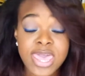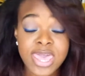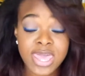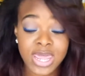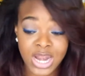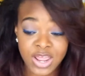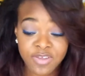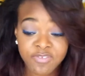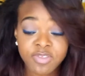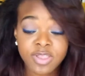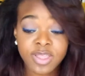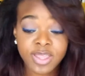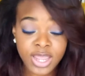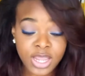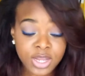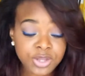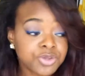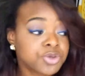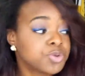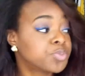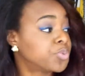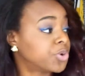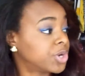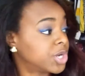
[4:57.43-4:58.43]
and I feel like I
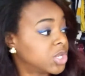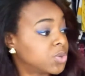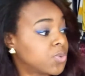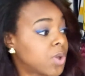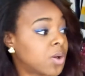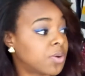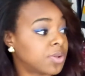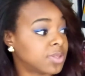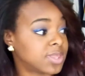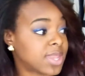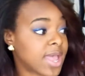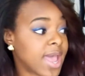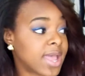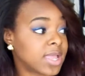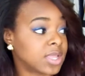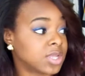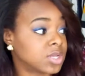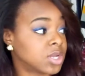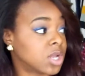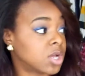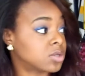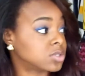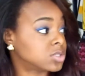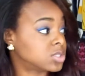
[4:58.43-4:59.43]
do pretty well with that, you know.